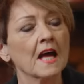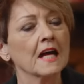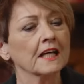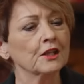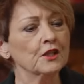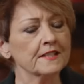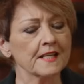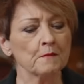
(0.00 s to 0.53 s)

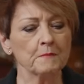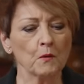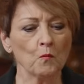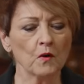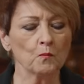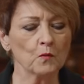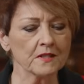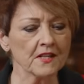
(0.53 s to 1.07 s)
Can you tell me,
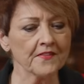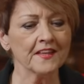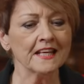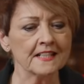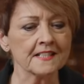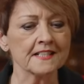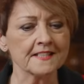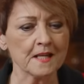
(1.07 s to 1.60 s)
what are the
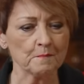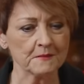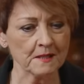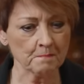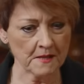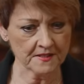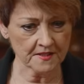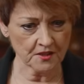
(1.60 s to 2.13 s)
intercepted
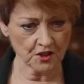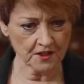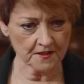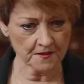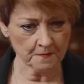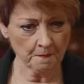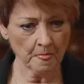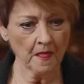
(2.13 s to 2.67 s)

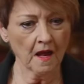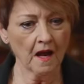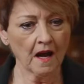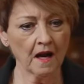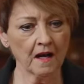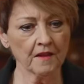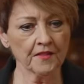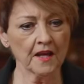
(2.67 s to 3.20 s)
messages?
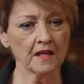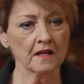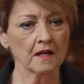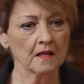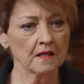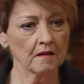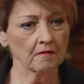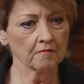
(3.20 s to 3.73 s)
Are they
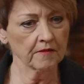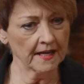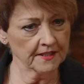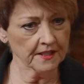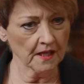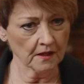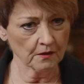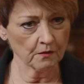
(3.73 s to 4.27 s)

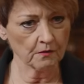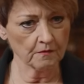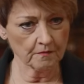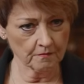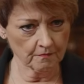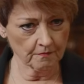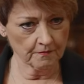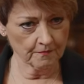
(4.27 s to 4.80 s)
radio
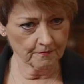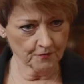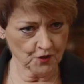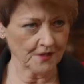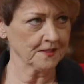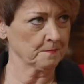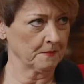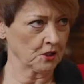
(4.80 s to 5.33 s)

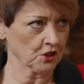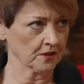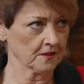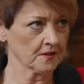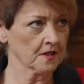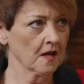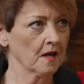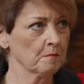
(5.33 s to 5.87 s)

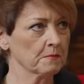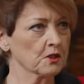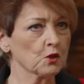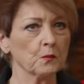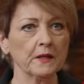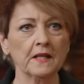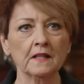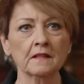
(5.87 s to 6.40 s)
transmissions
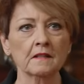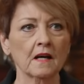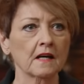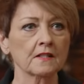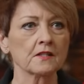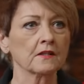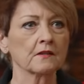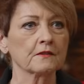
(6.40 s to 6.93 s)
between, I
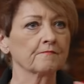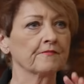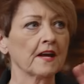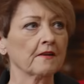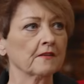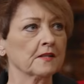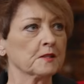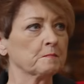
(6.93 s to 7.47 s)
don't know,
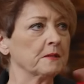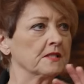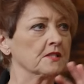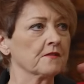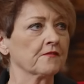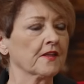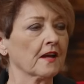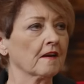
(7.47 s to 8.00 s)
various bits
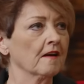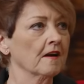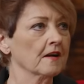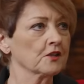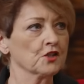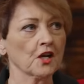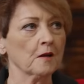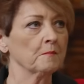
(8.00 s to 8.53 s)
of the
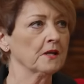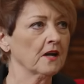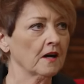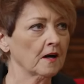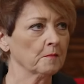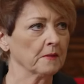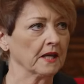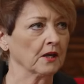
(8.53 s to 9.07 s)
German
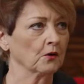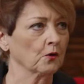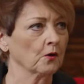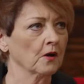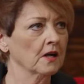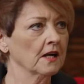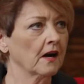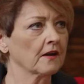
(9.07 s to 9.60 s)
army, or,
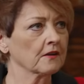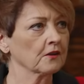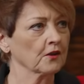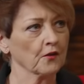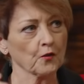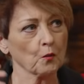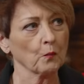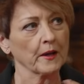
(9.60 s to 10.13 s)

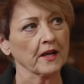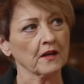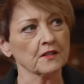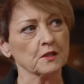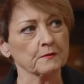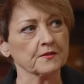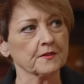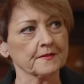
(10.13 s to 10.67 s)
that we're going
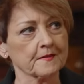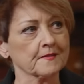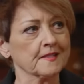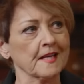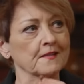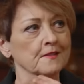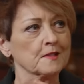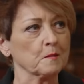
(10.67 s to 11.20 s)
to
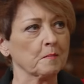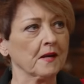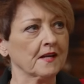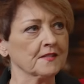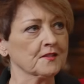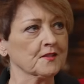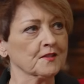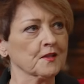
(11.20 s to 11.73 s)
send supplies to